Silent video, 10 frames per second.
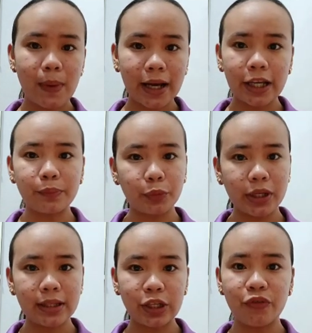back in
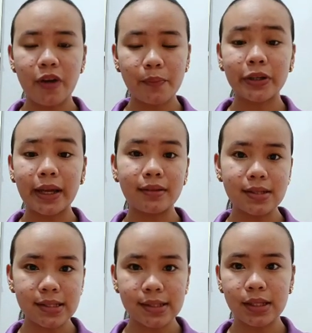print in November
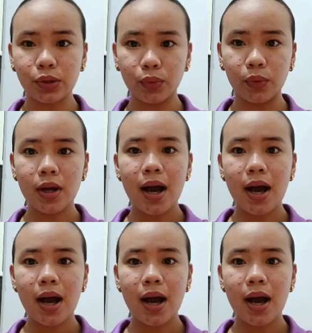1862.